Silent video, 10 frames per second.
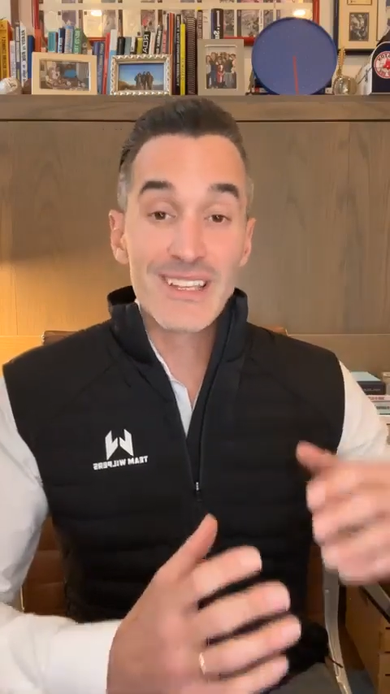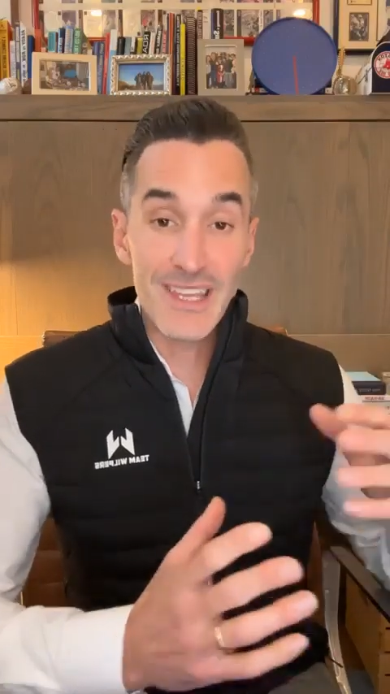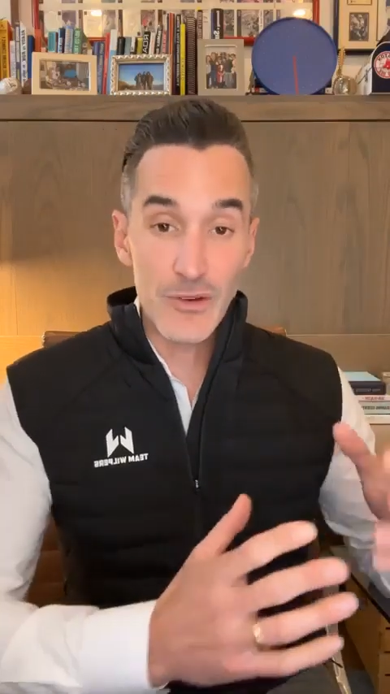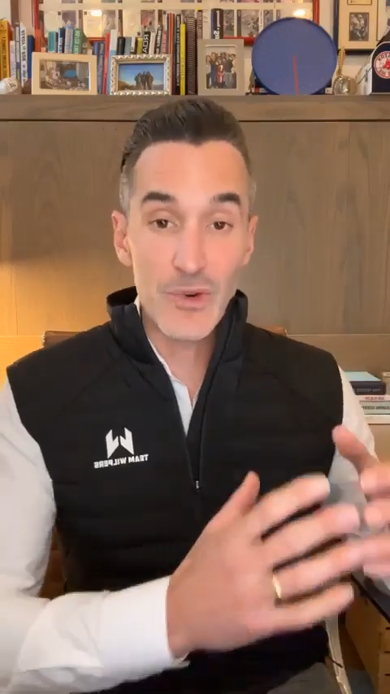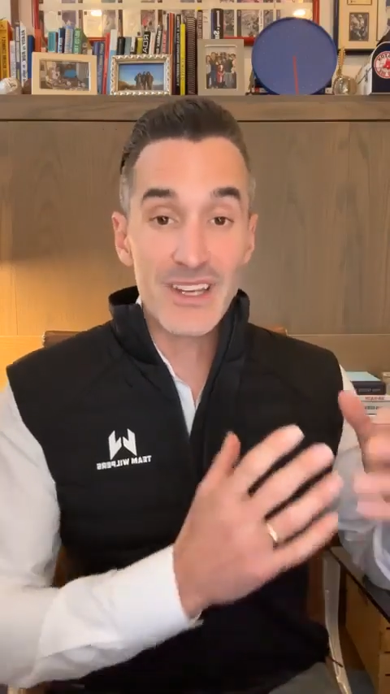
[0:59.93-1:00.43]

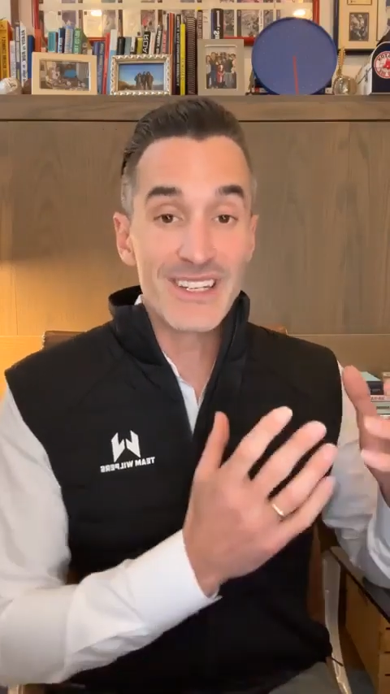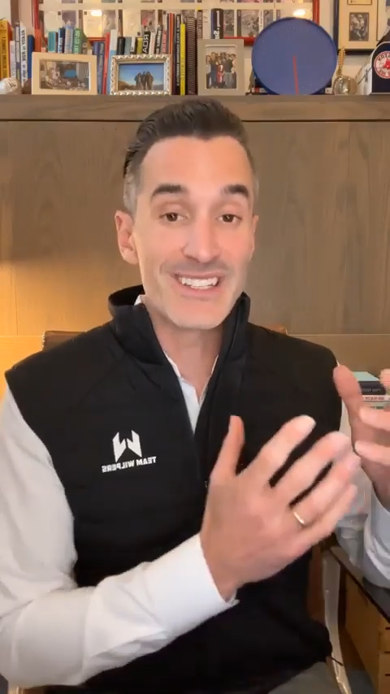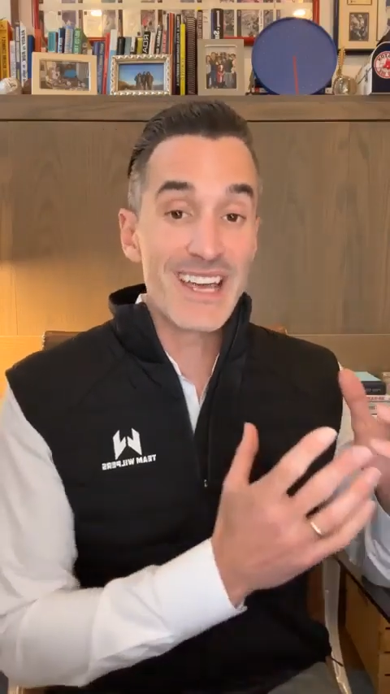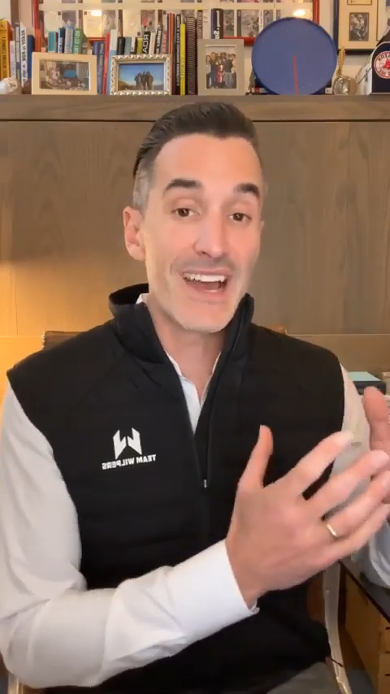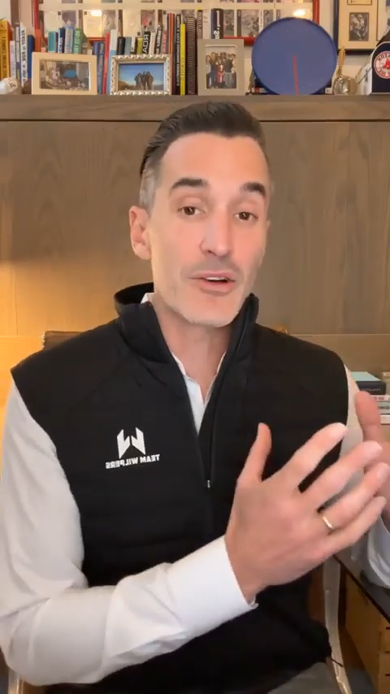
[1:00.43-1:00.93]
getting ready
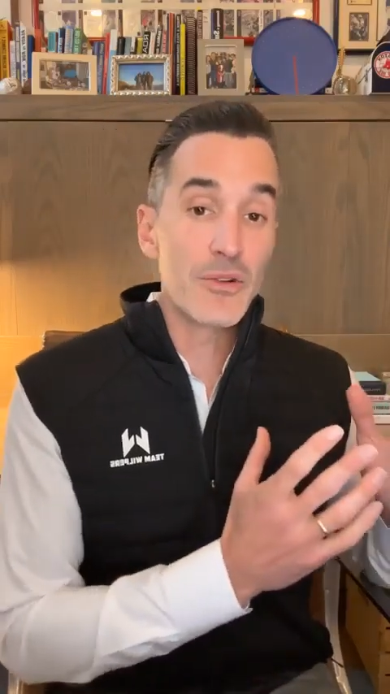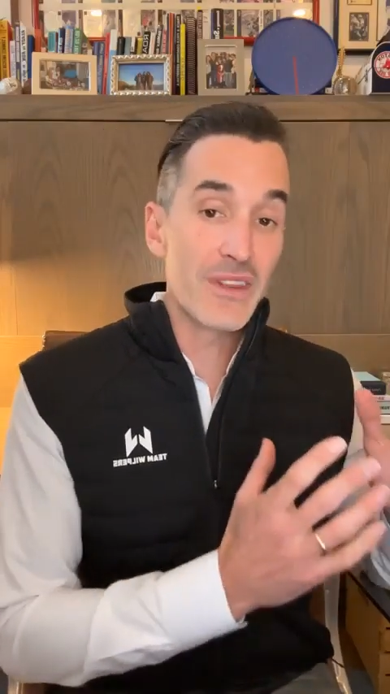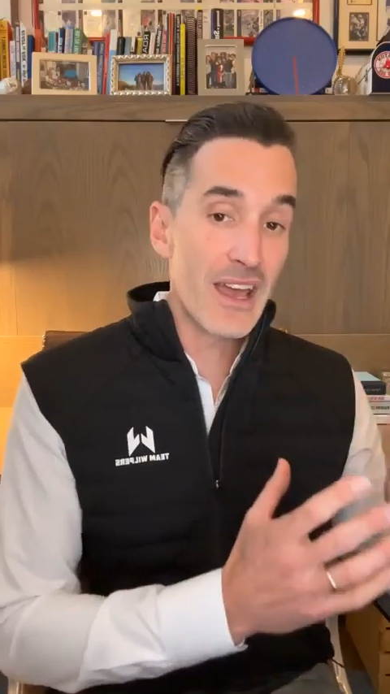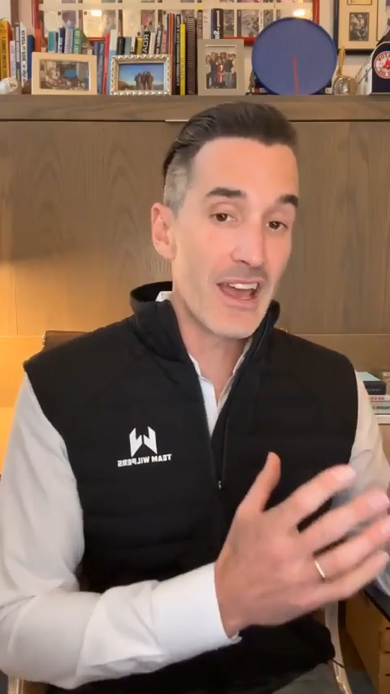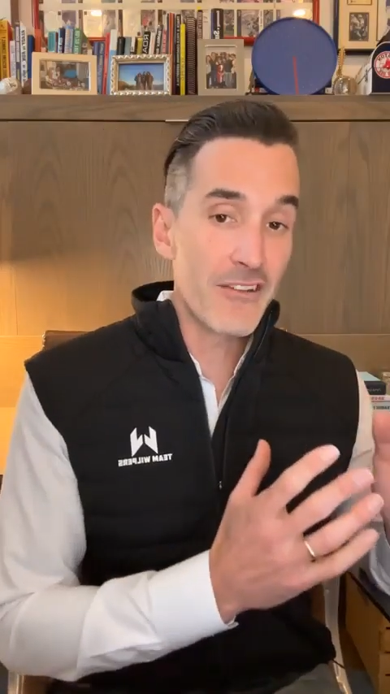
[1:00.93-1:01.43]
to tackle
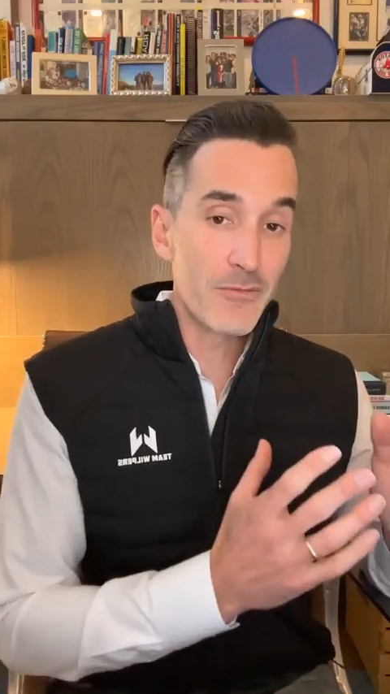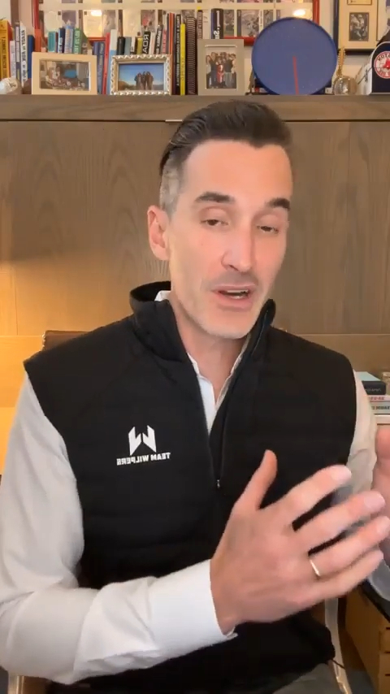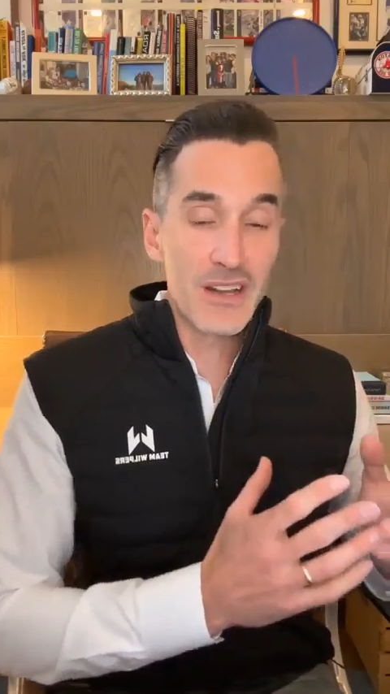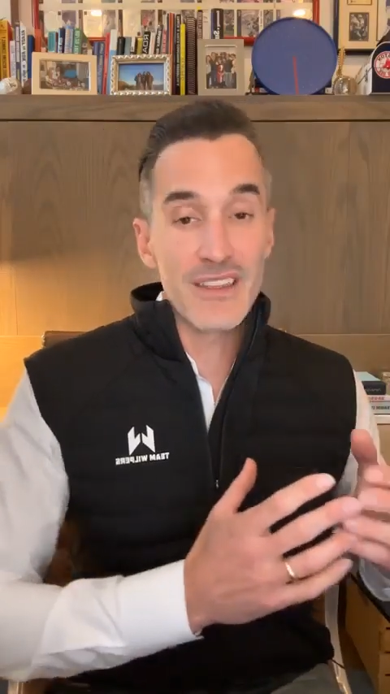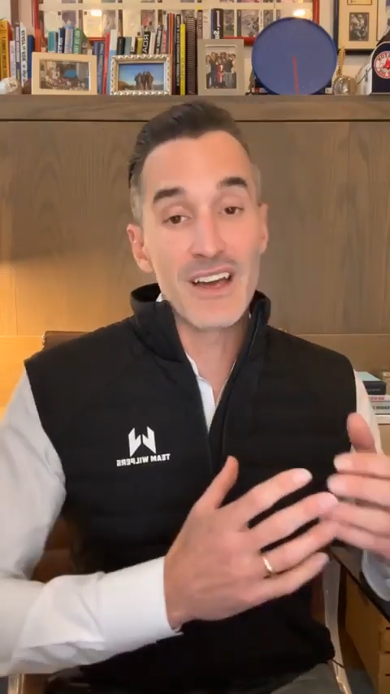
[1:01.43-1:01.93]
the half
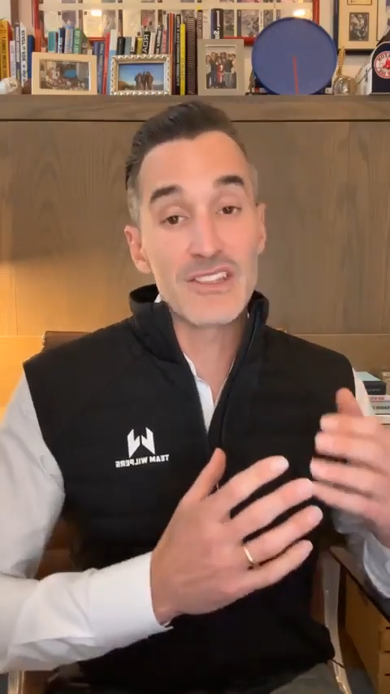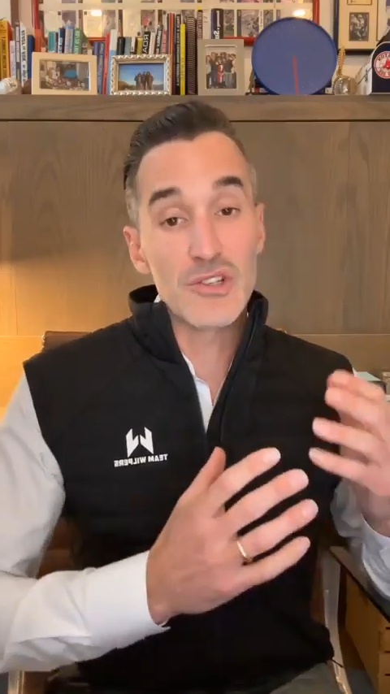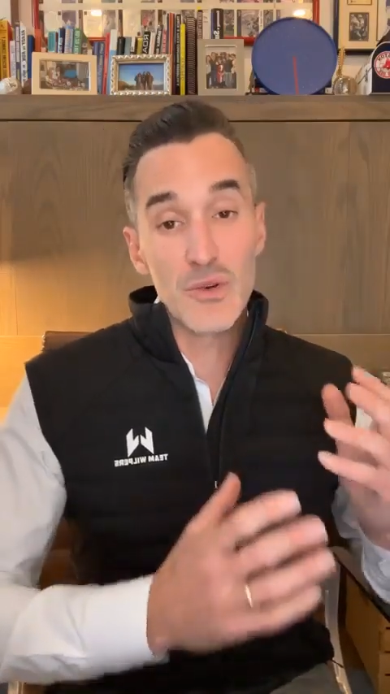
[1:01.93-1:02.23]
marathon.